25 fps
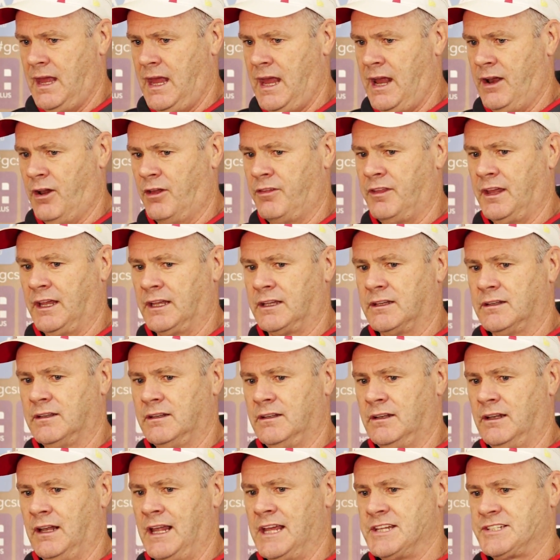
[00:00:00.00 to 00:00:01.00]
And I think
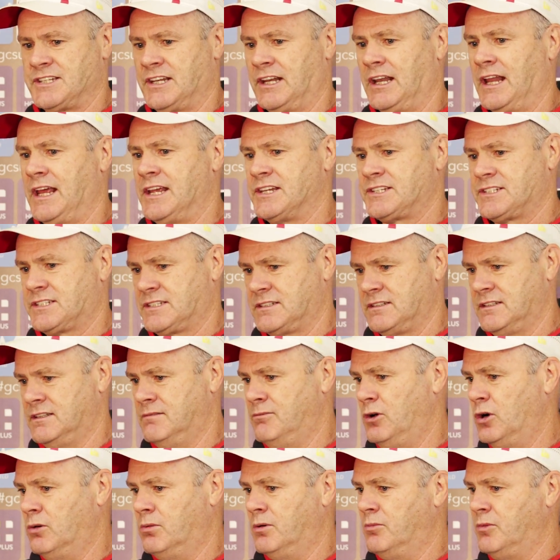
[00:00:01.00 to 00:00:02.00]
less and less the
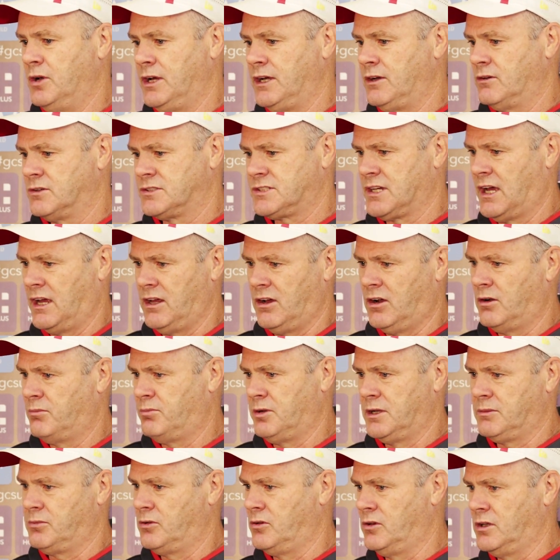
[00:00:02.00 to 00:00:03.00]
Melbourne media will say, oh,
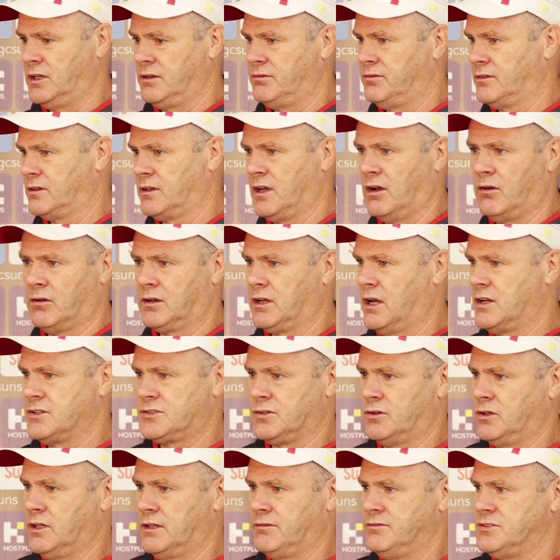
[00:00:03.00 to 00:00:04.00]
people are leaving the Gold
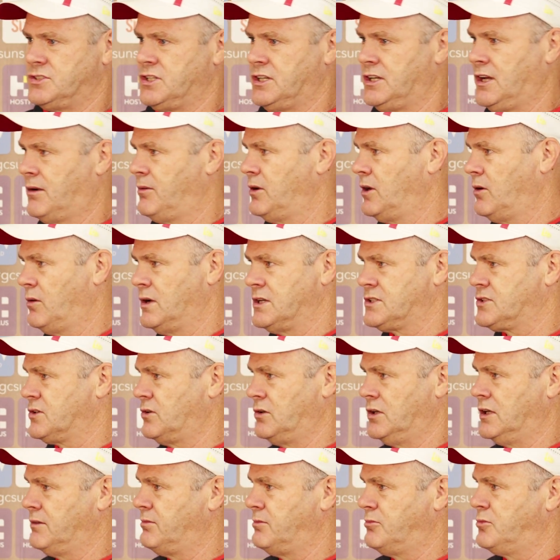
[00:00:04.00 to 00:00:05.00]
Coast or leaving GWS
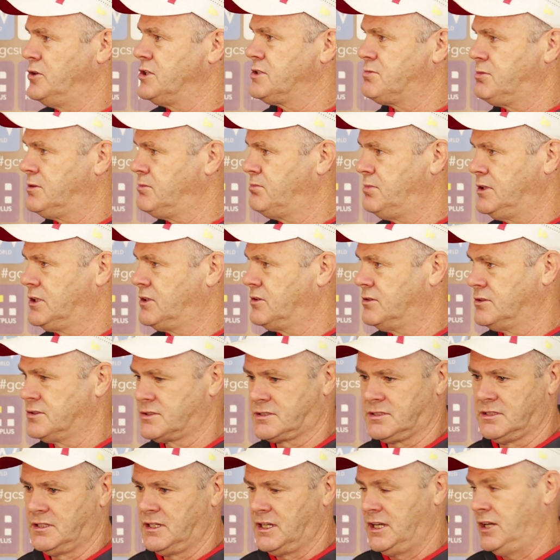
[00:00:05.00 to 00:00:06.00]
or leaving Brisbane
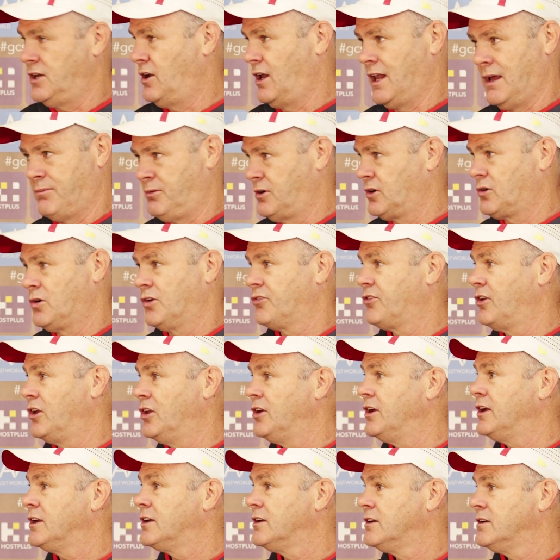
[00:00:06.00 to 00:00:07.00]
because it'll happen across the
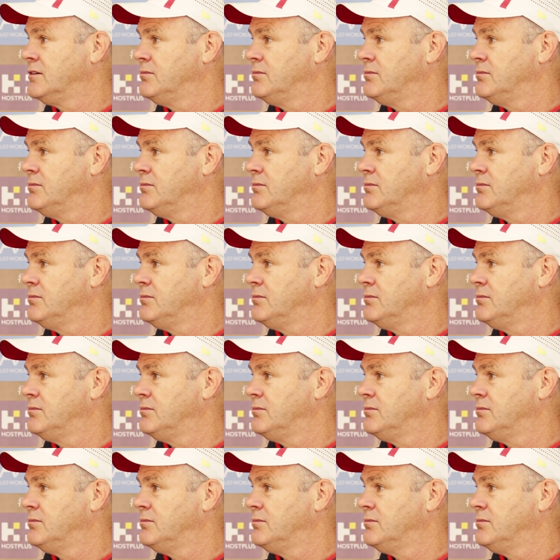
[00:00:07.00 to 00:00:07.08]
league.